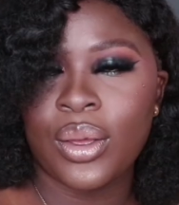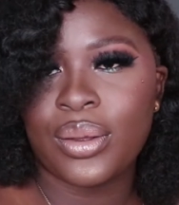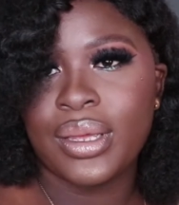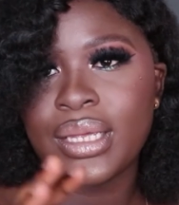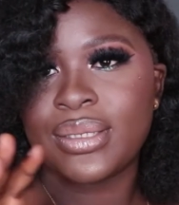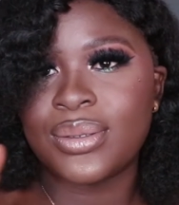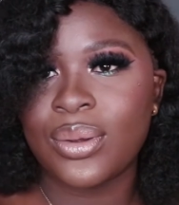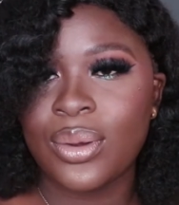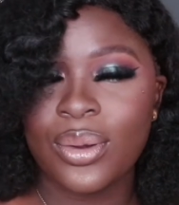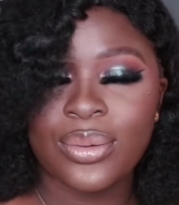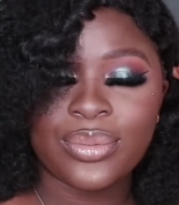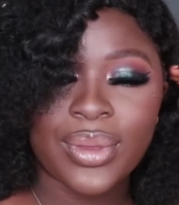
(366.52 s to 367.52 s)
Okay,
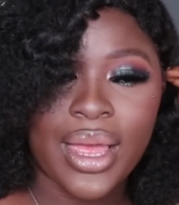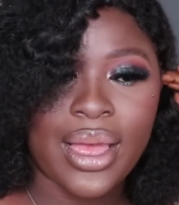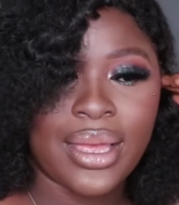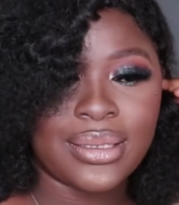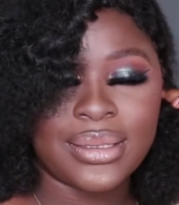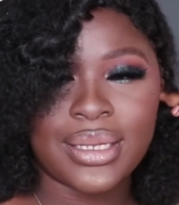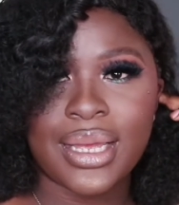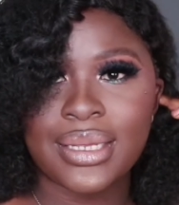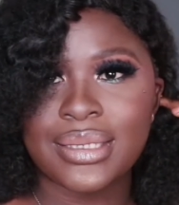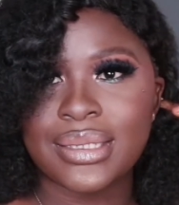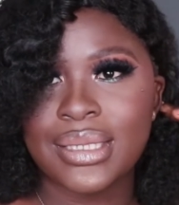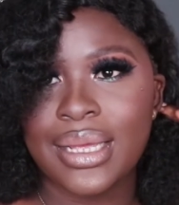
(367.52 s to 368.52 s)
so as you
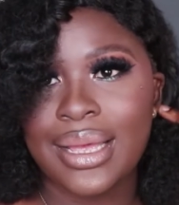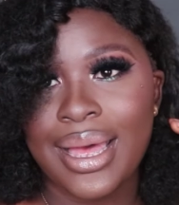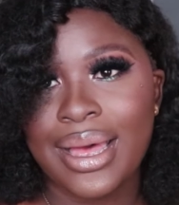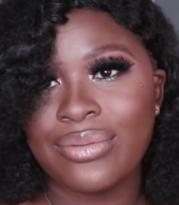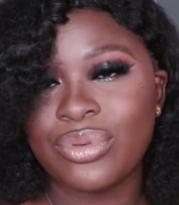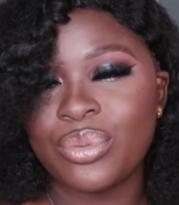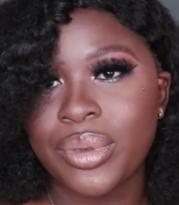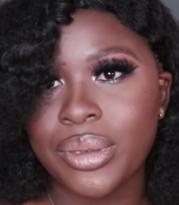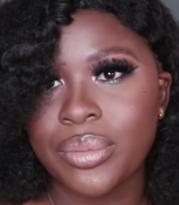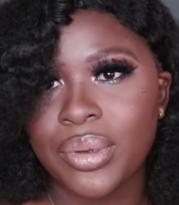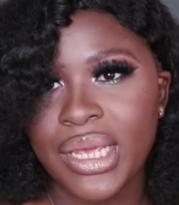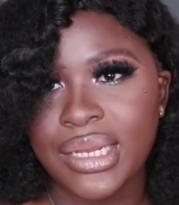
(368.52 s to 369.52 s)
can see, I haven't
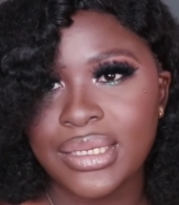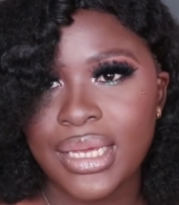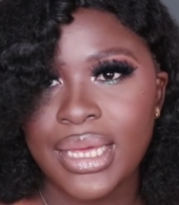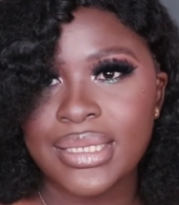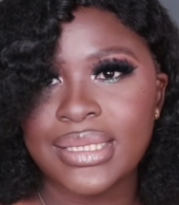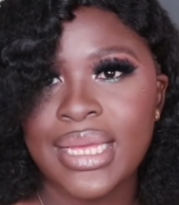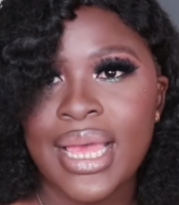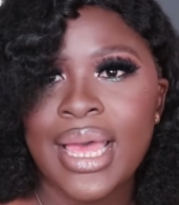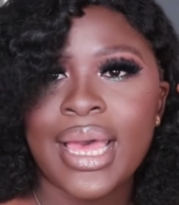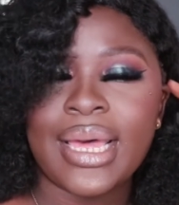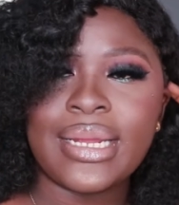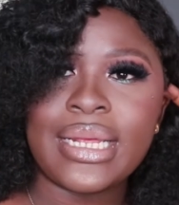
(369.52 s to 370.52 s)
been paid yet,
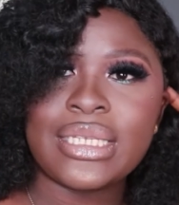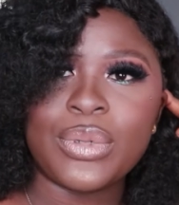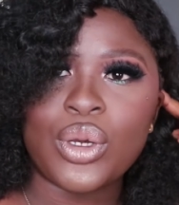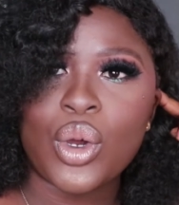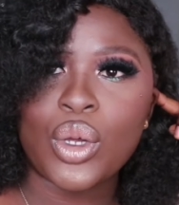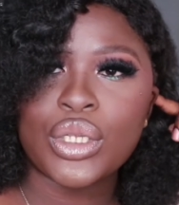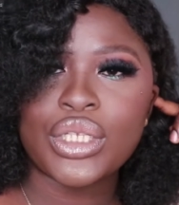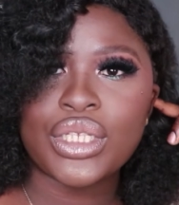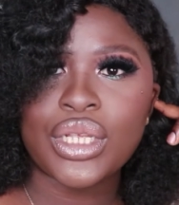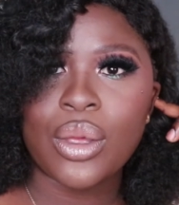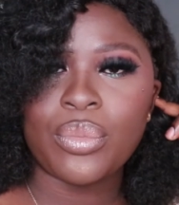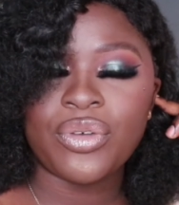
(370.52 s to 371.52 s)
and that's
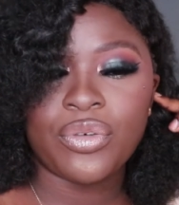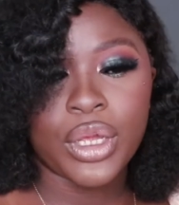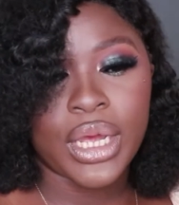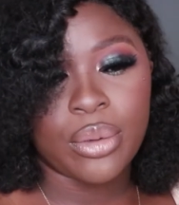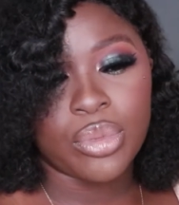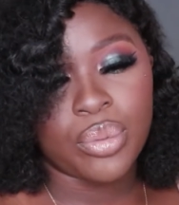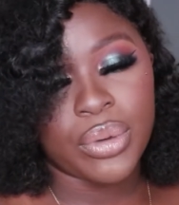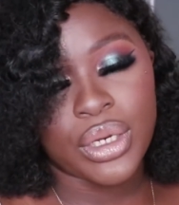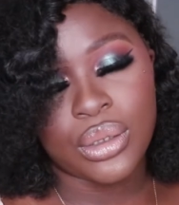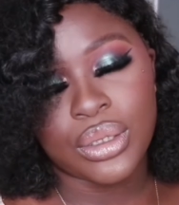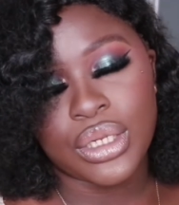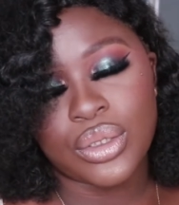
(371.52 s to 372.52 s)
because before you can be
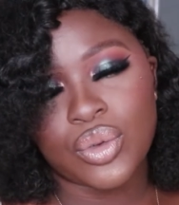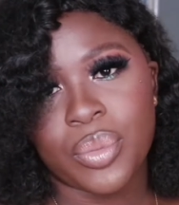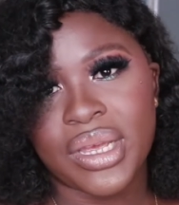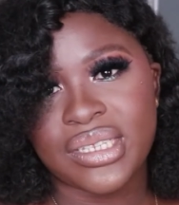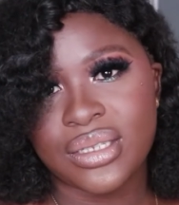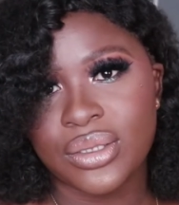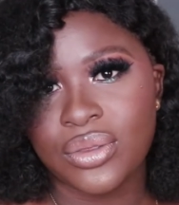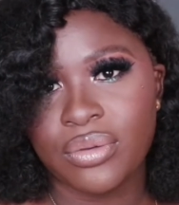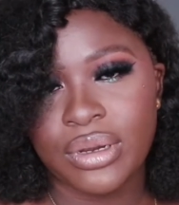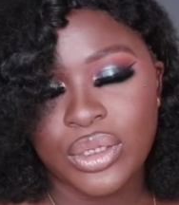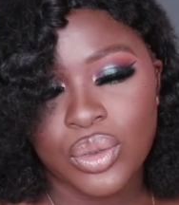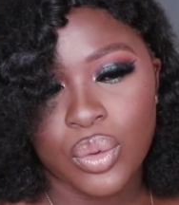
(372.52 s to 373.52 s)
paid, you need to pass the
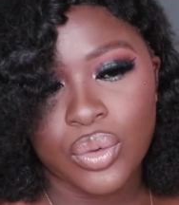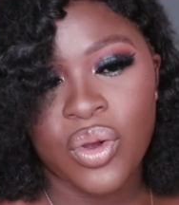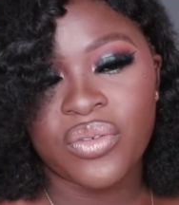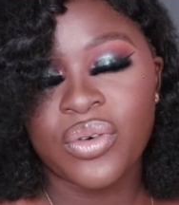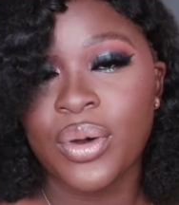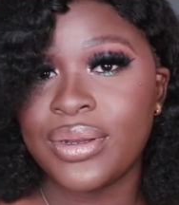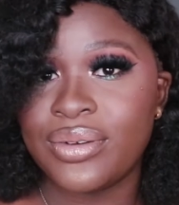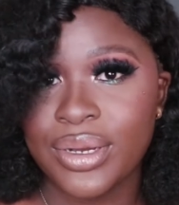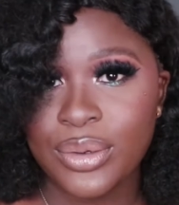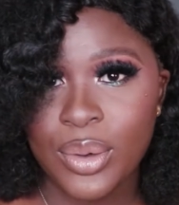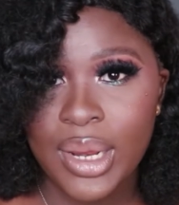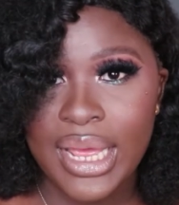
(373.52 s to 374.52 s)
threshold of one
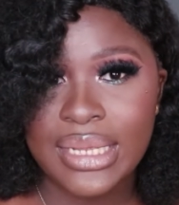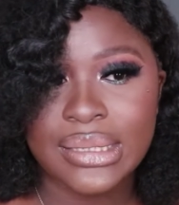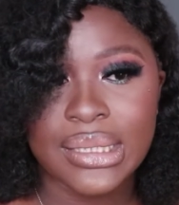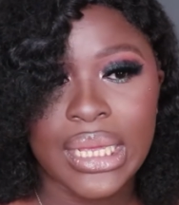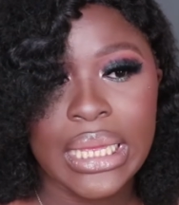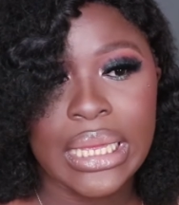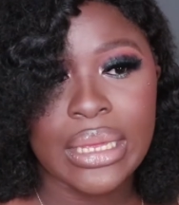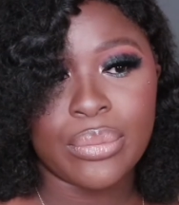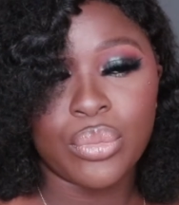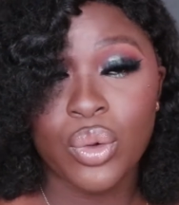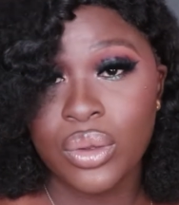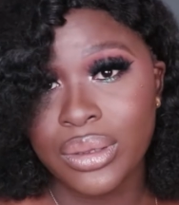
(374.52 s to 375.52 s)
hundred dollars a
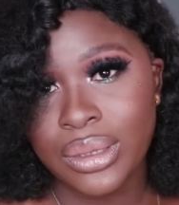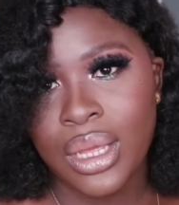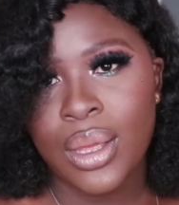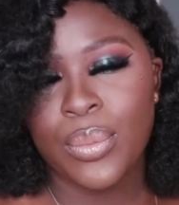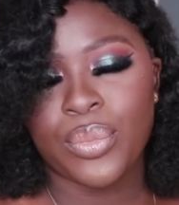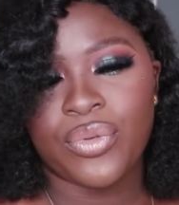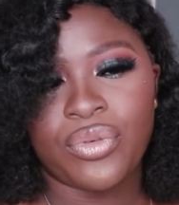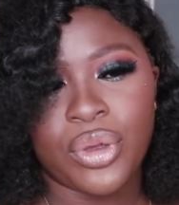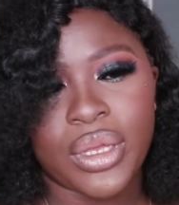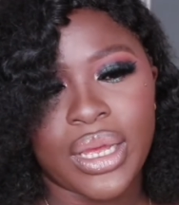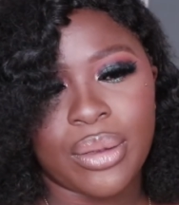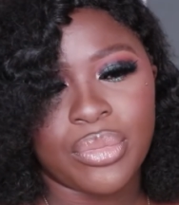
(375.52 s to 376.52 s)
month before
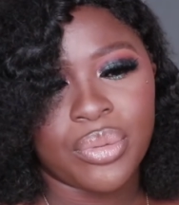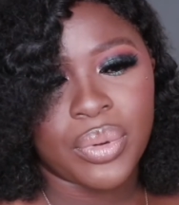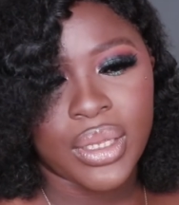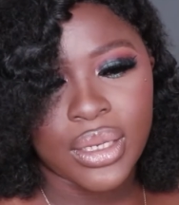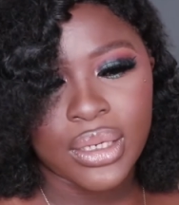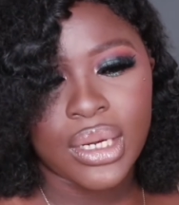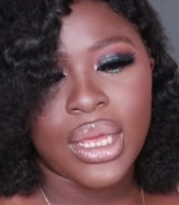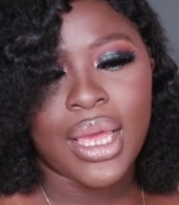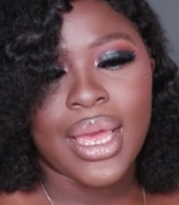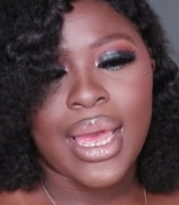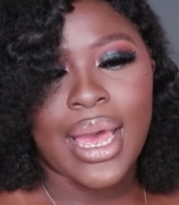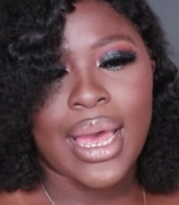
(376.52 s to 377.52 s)
you can be paid.
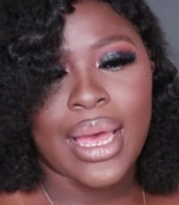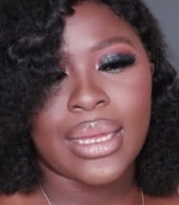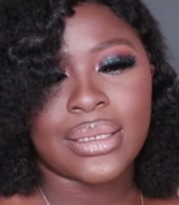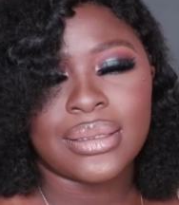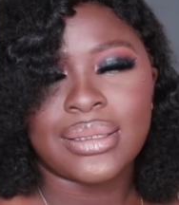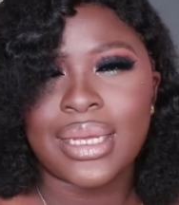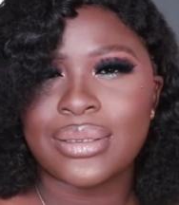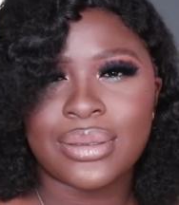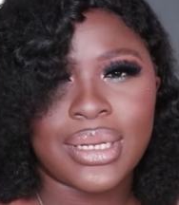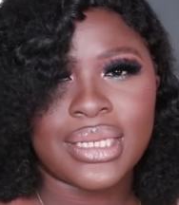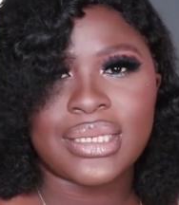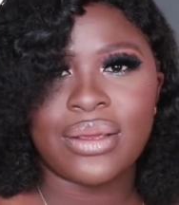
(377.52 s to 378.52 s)
And as
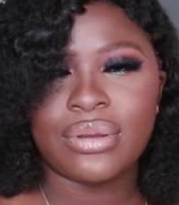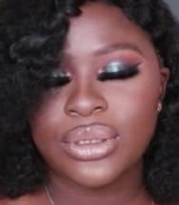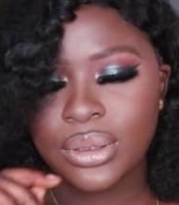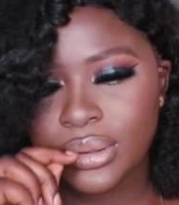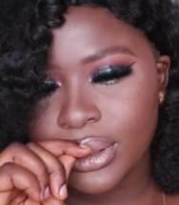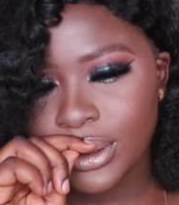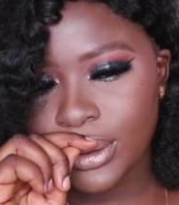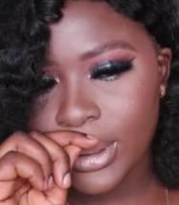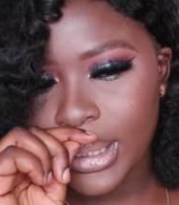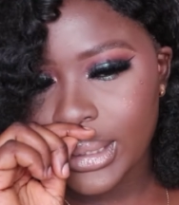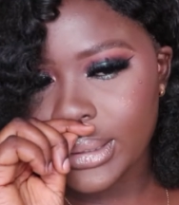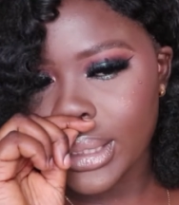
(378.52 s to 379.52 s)
soon as I reach one hundred
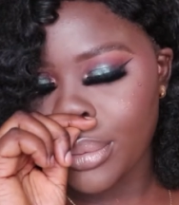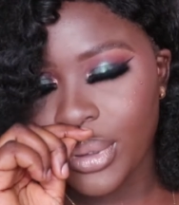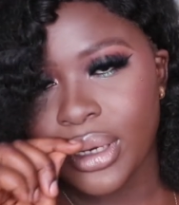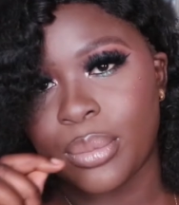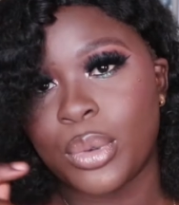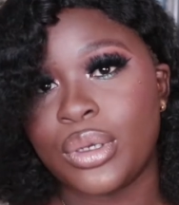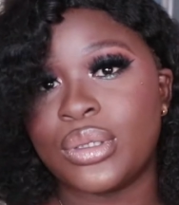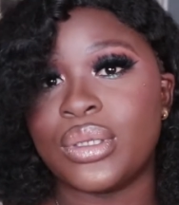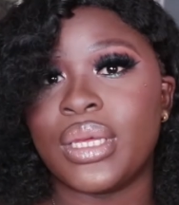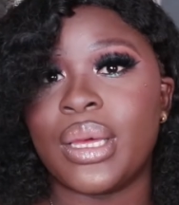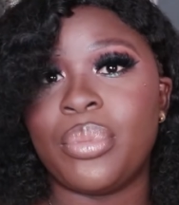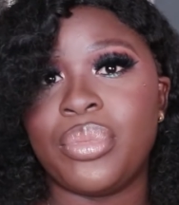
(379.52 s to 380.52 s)
dollars, I mean, I'm going
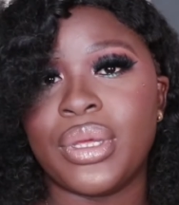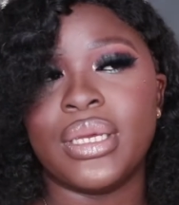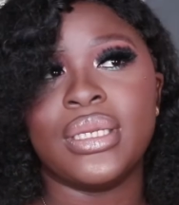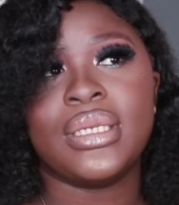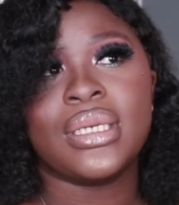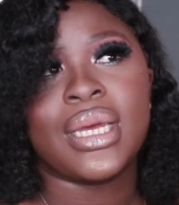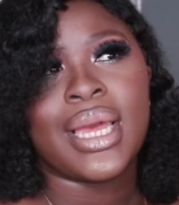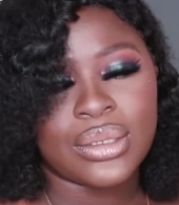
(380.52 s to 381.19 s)
to get paid.